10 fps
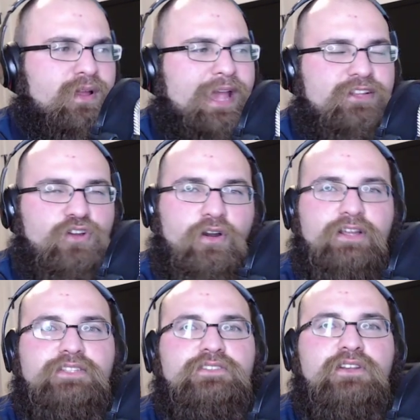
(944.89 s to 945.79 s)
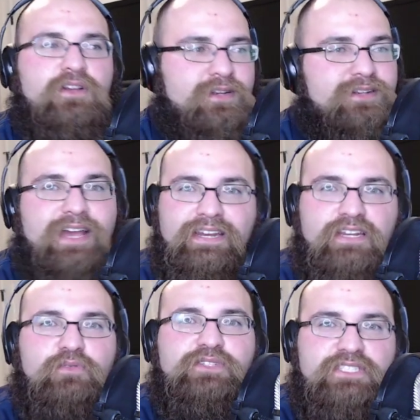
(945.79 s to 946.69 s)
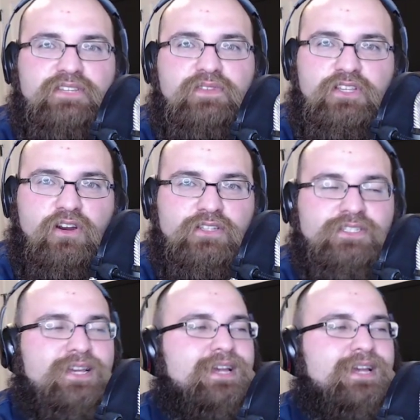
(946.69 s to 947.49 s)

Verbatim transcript: 8 targets, 90 receiving yards.